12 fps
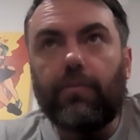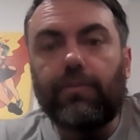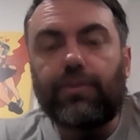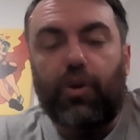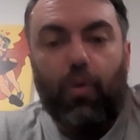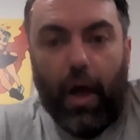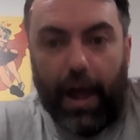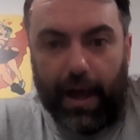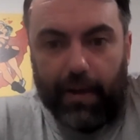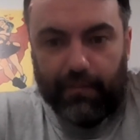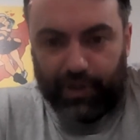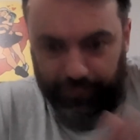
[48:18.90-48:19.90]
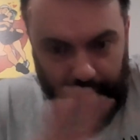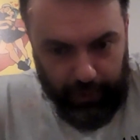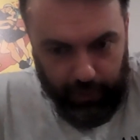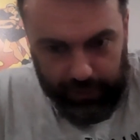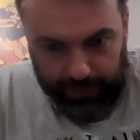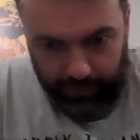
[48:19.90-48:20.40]
So just very
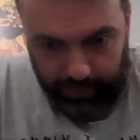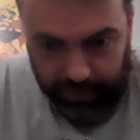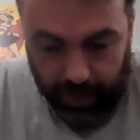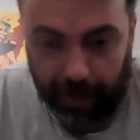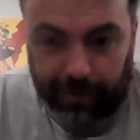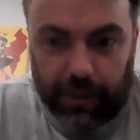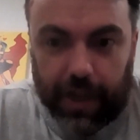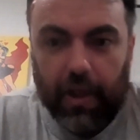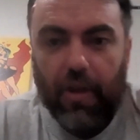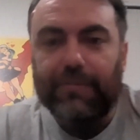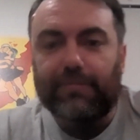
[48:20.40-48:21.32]
quickly with that, like